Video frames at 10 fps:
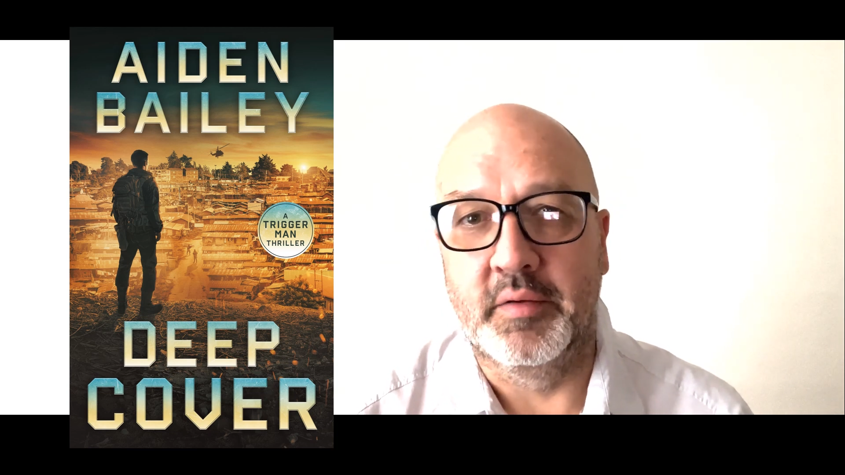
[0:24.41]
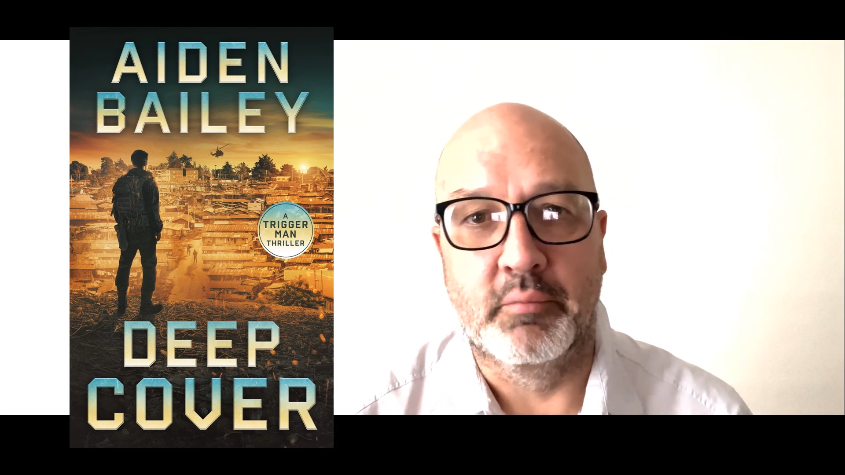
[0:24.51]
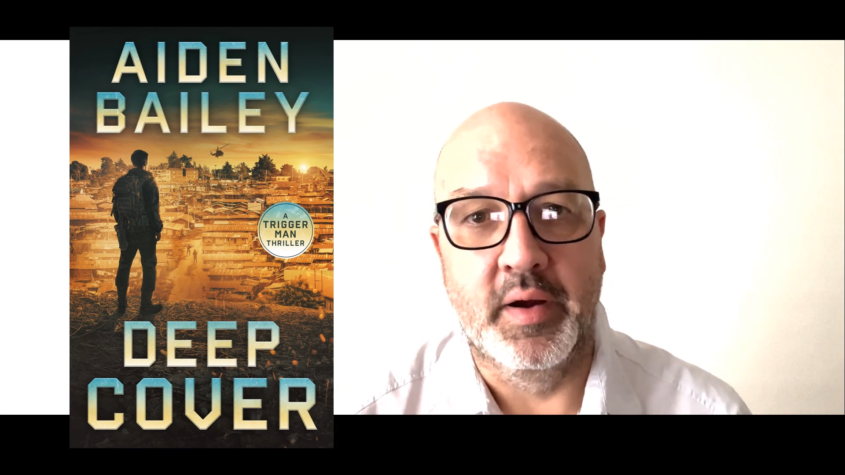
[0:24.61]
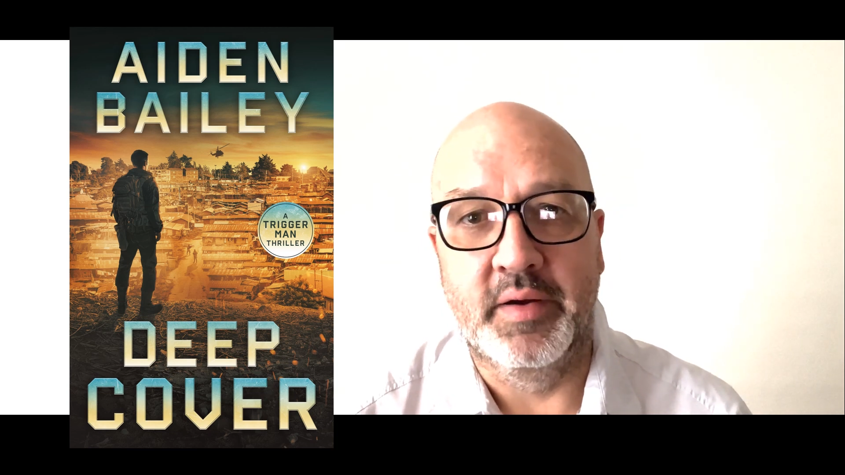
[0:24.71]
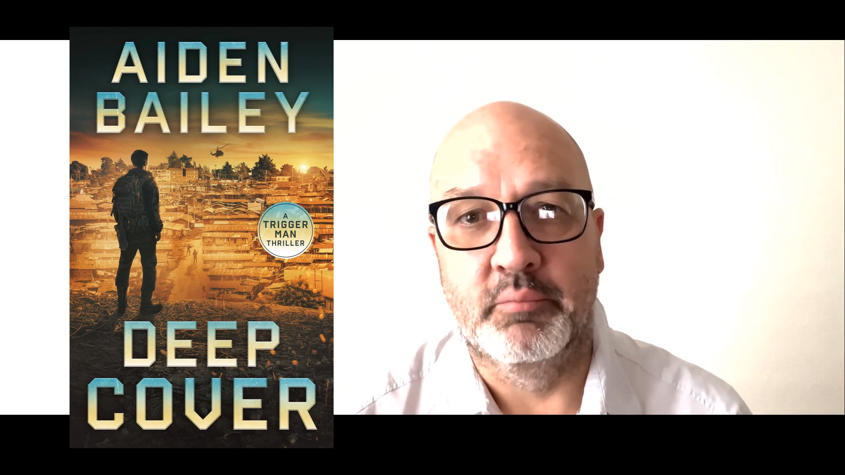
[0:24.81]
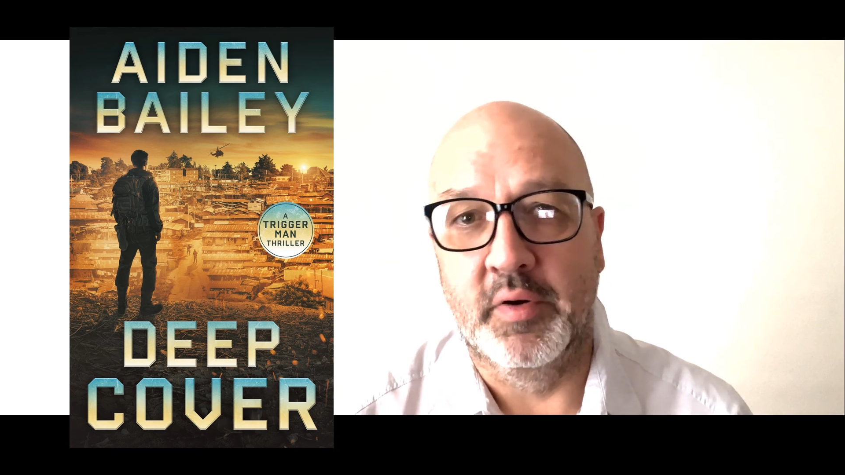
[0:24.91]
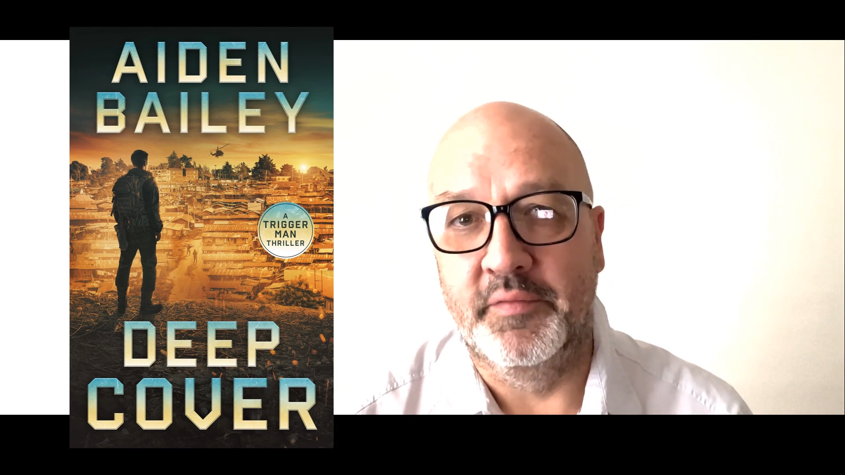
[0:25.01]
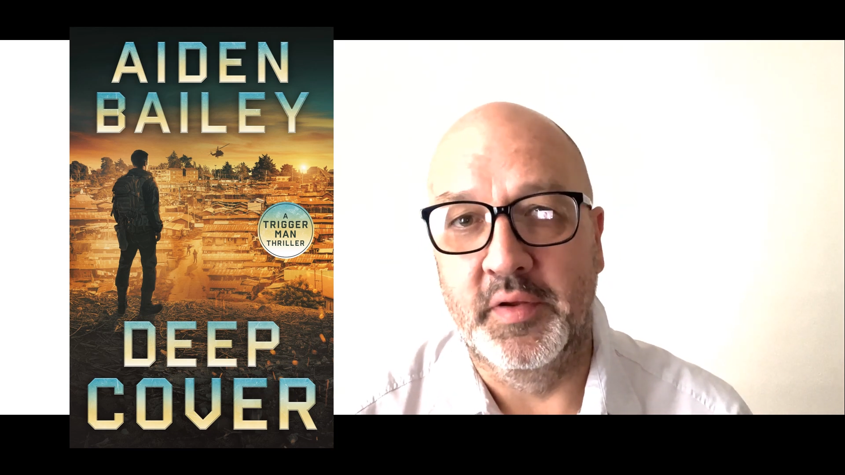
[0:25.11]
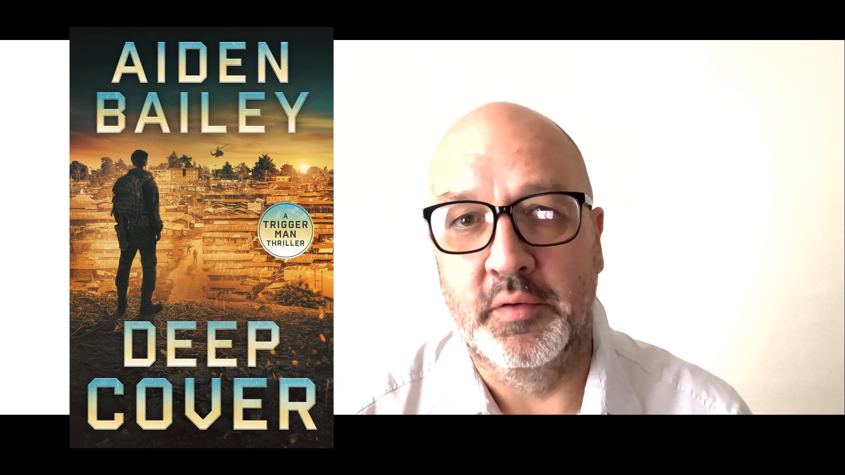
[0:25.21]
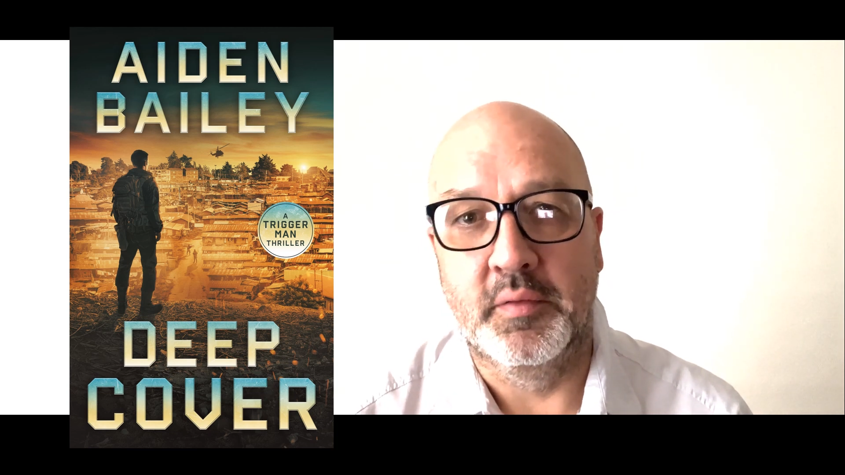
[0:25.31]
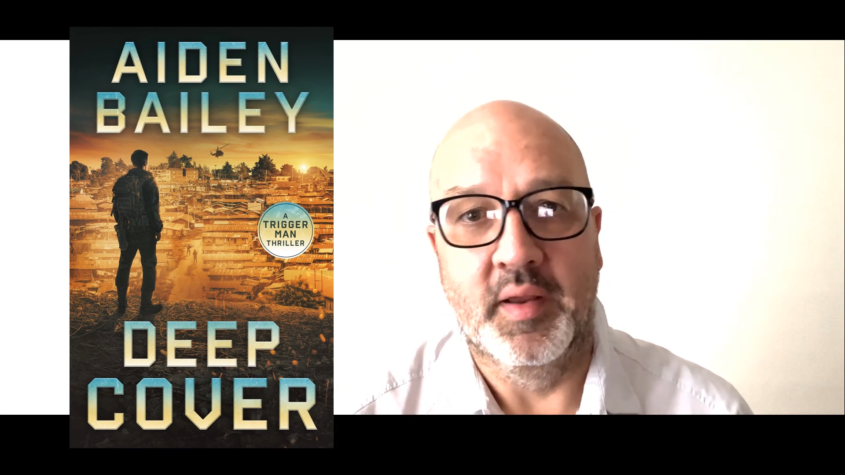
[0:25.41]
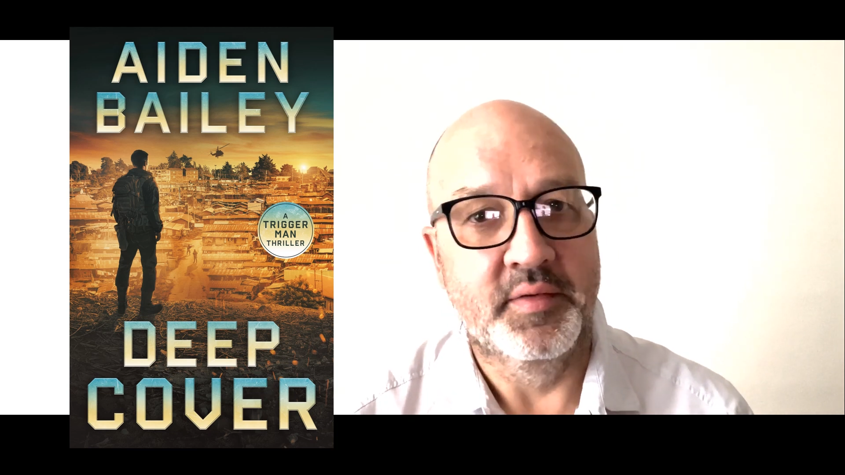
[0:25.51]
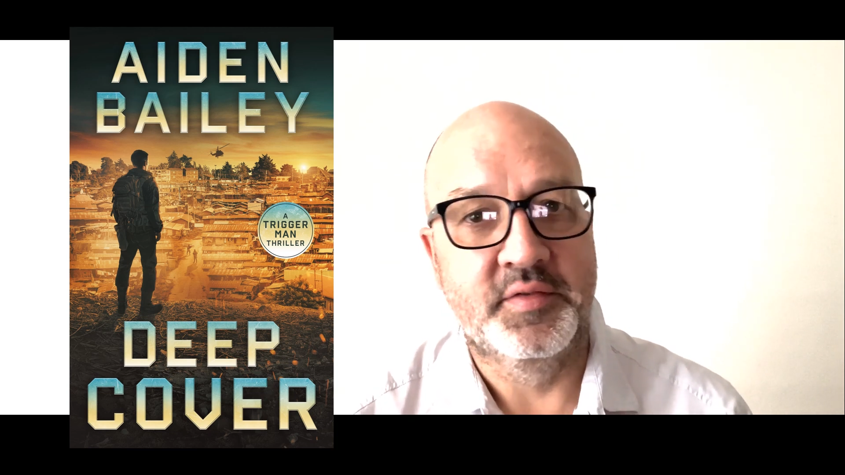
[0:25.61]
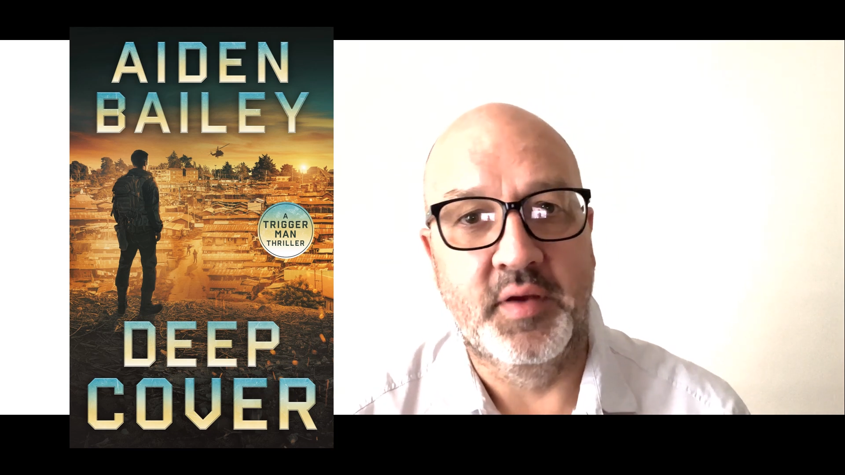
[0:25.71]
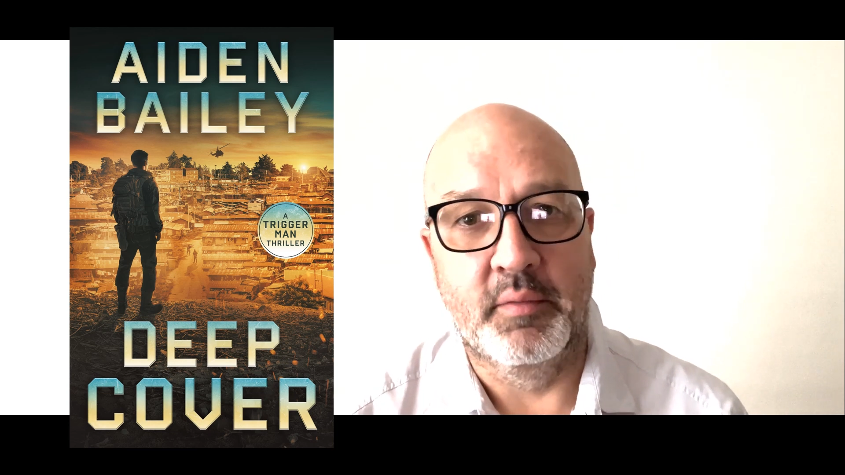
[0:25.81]
read, review,
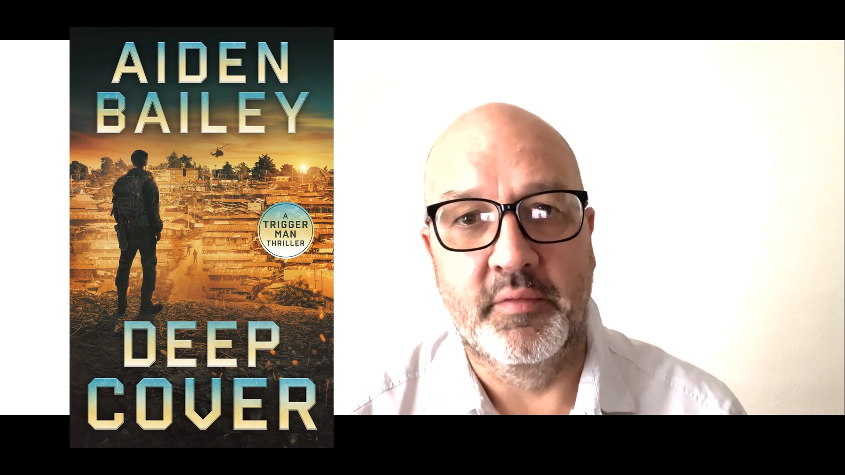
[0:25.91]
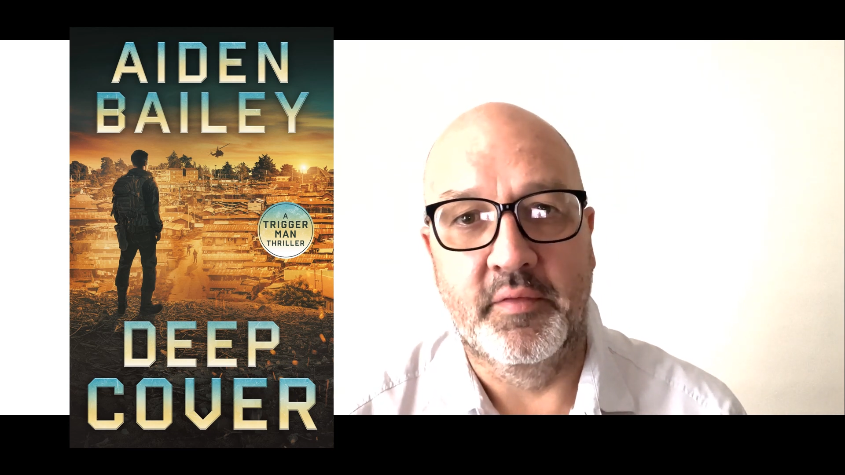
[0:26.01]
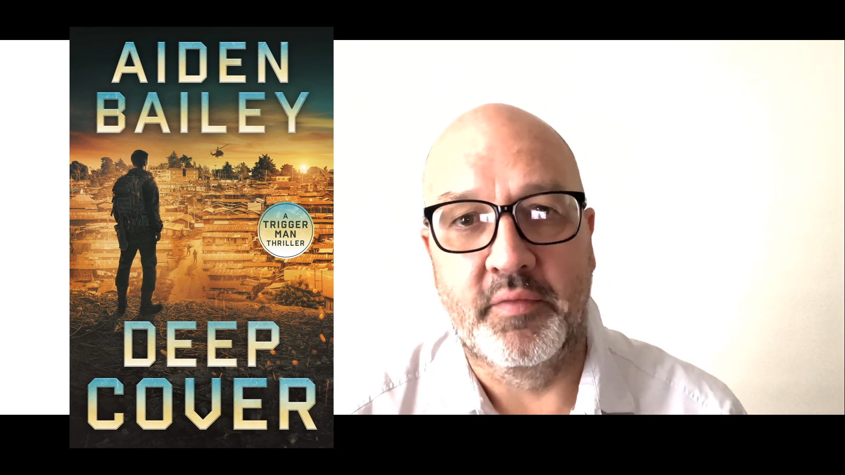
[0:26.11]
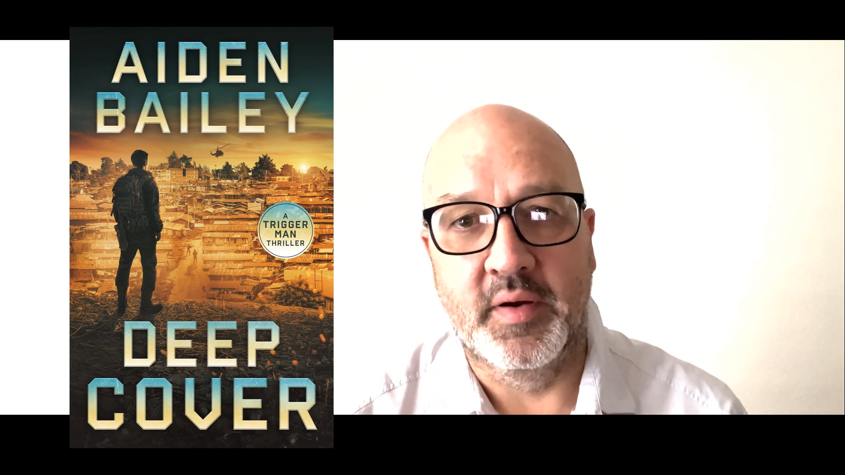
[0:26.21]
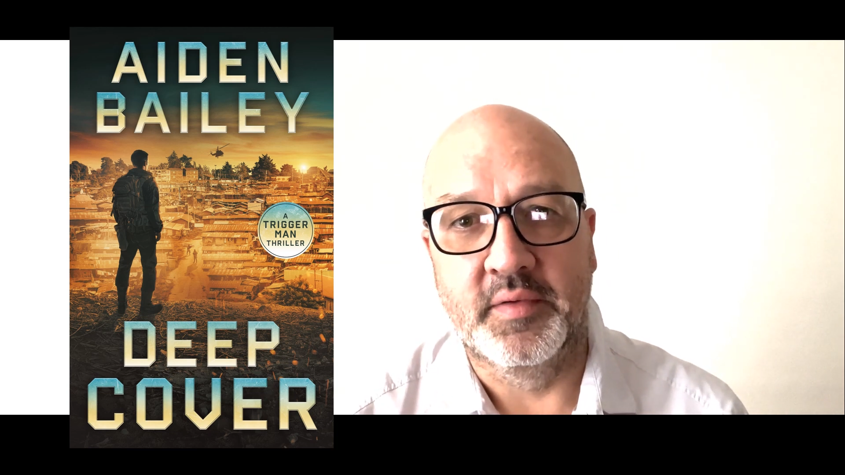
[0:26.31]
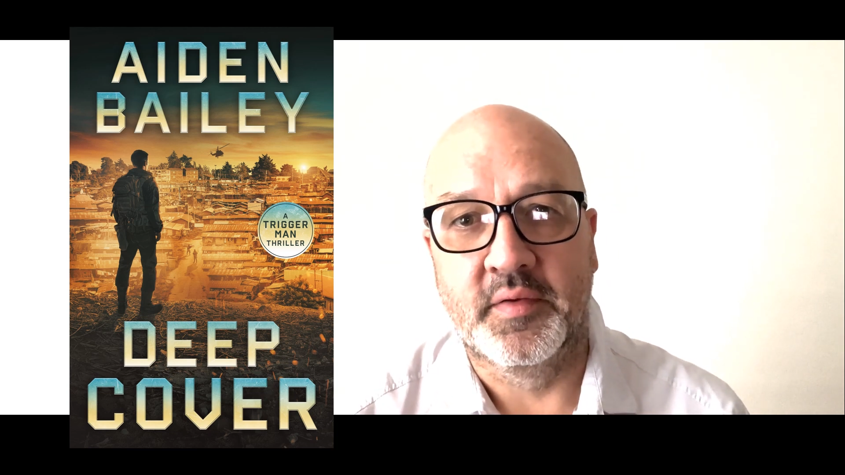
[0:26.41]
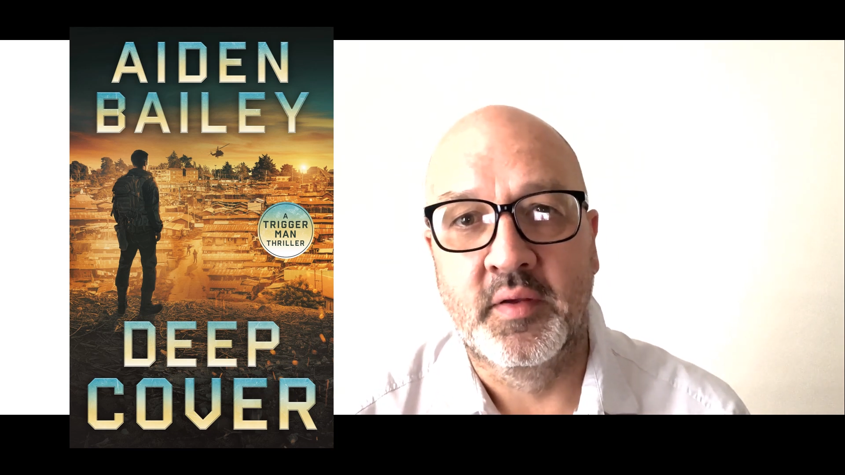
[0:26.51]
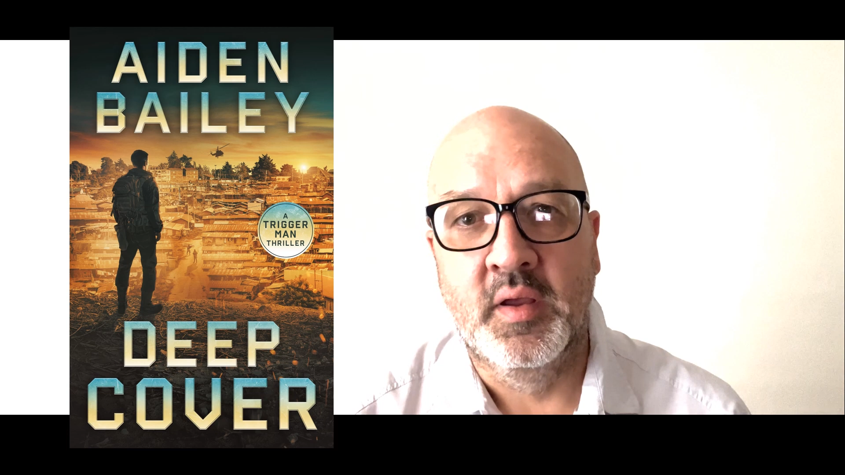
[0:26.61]
and share with your friends.